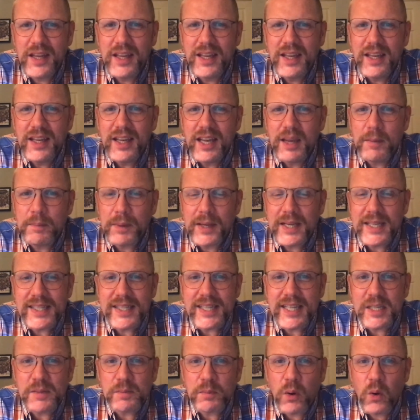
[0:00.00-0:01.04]
He placed
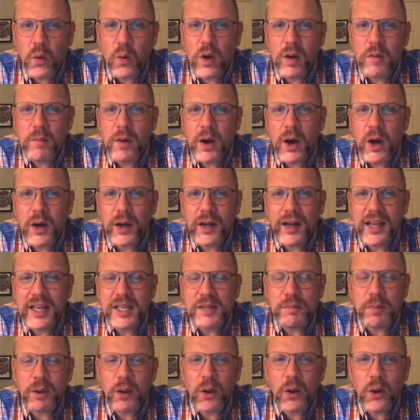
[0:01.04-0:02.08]
this poem on his
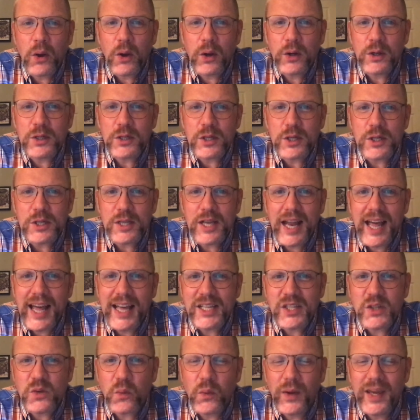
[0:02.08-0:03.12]
blog just
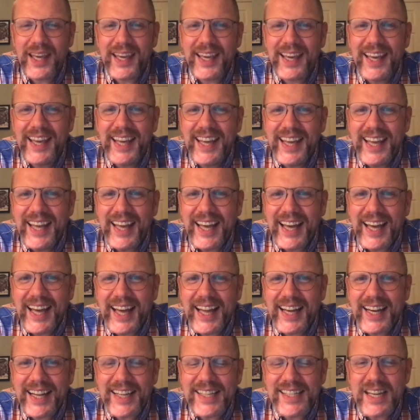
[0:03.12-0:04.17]
last week,
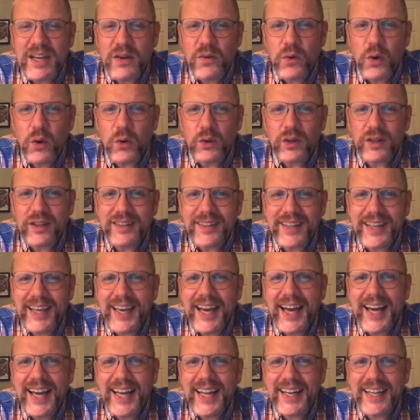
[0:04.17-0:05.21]
and as he wrote it, he
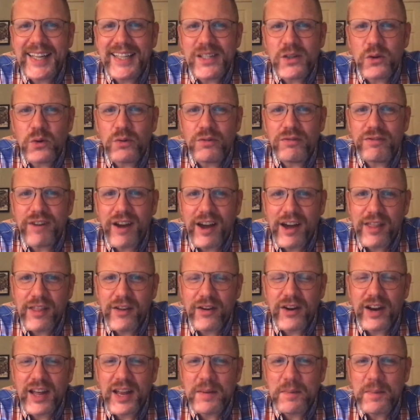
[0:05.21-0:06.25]
had his own father
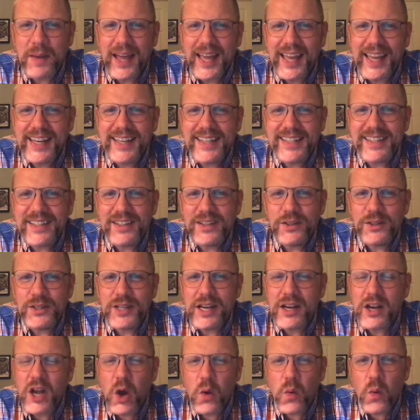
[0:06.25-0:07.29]
in mind, who
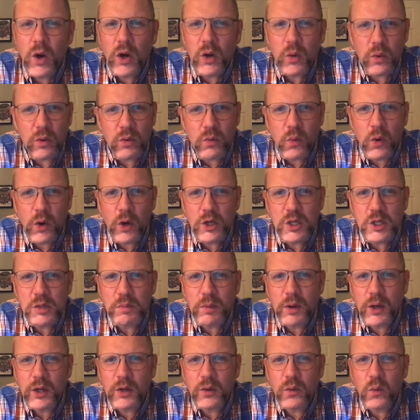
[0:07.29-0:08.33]
did not work with words,
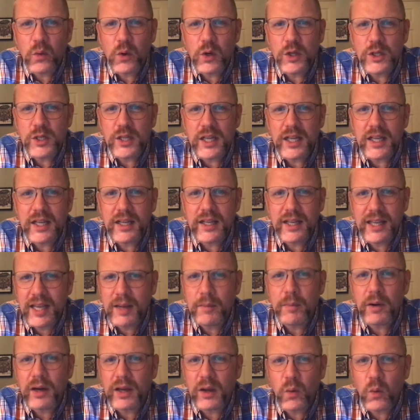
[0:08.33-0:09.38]
but was a
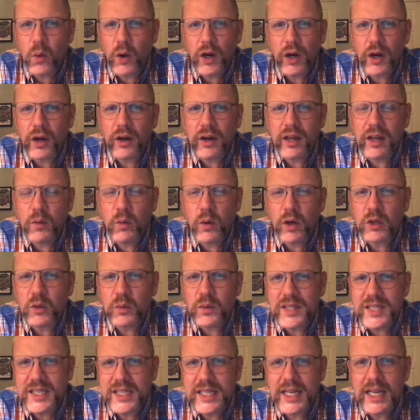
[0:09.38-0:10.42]
labouring worker. He worked with
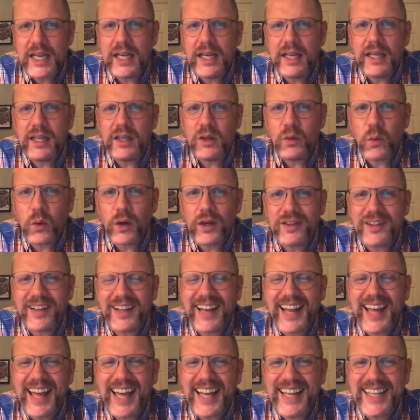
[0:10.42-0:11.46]
steel and worked the
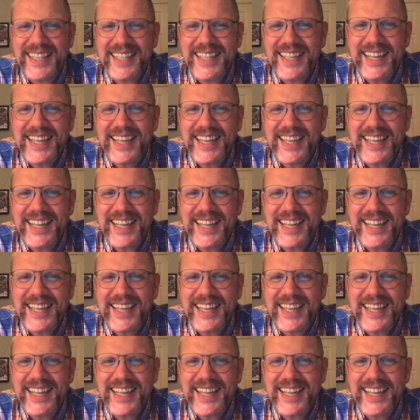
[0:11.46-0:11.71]
land.